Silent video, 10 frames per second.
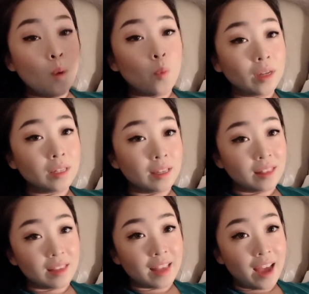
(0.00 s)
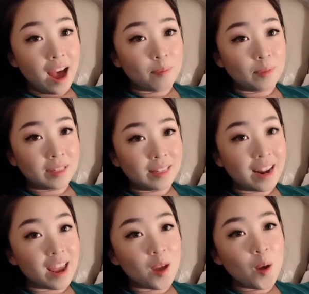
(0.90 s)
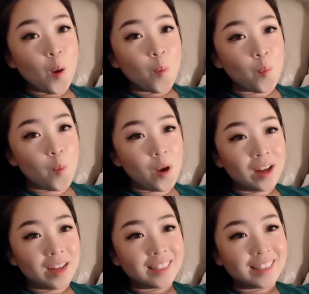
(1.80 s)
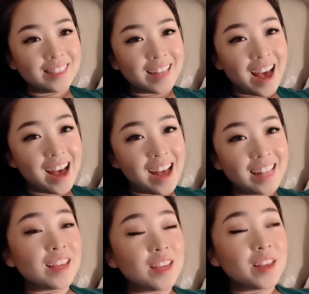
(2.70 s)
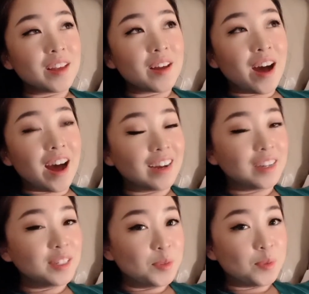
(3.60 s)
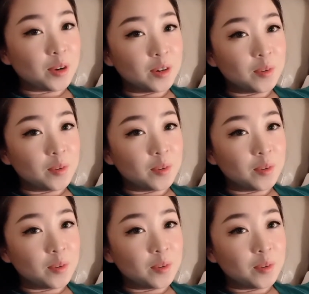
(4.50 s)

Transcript: one good thing that happened today was that I got to work